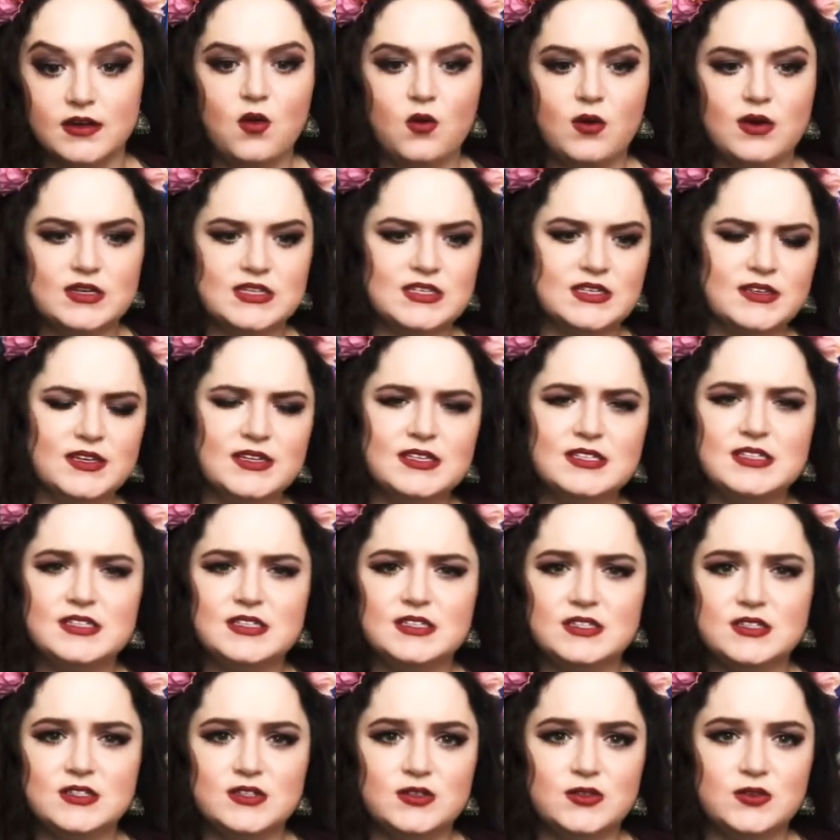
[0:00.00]
or to listen
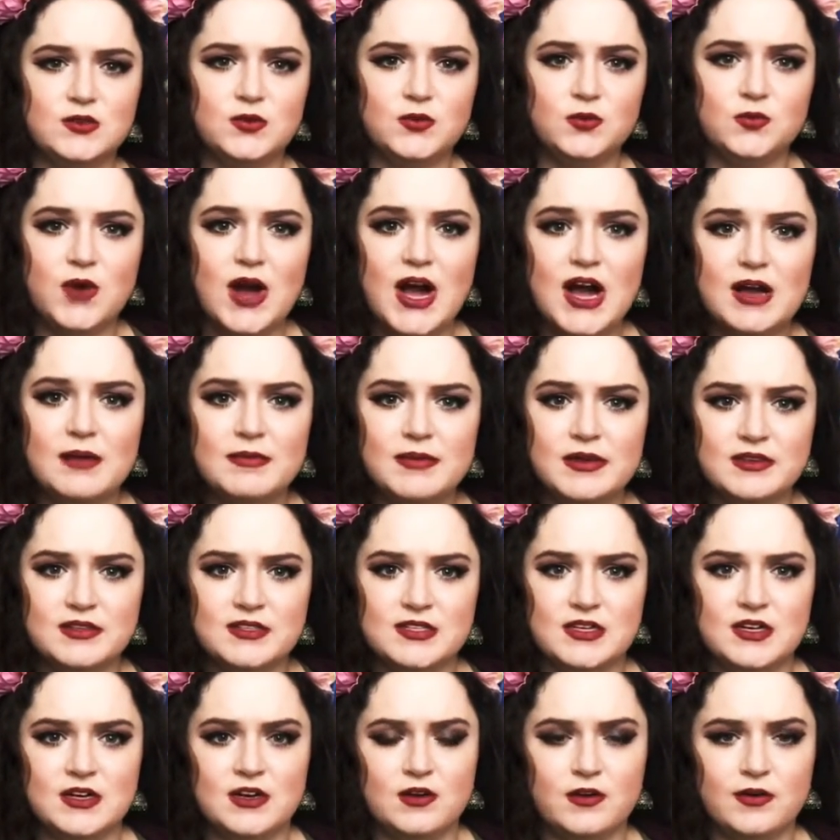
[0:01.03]
to rock
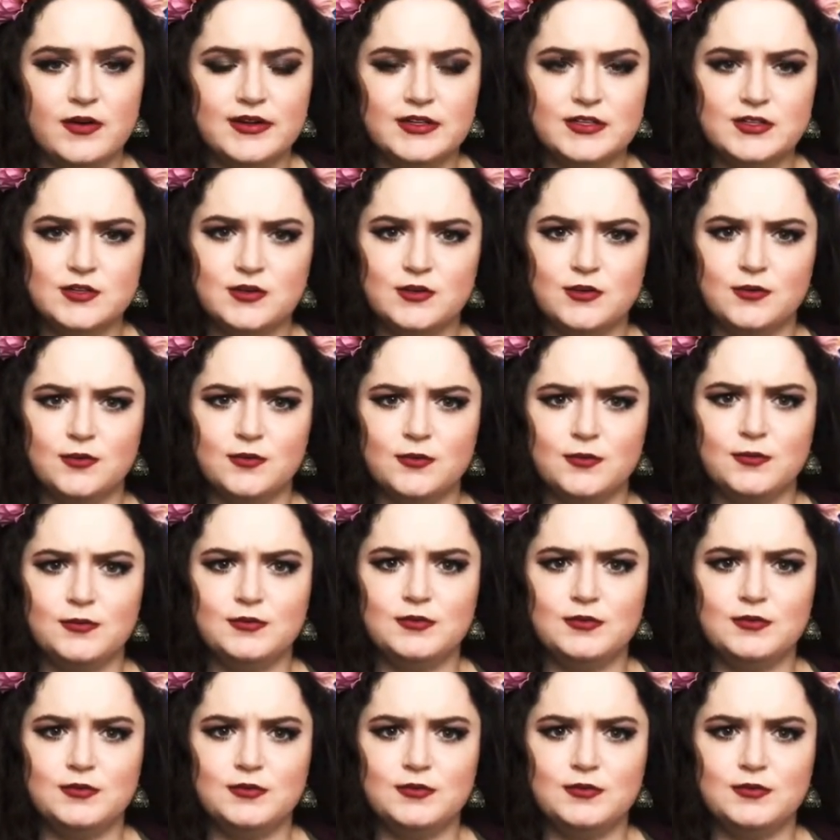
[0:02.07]
music, or to,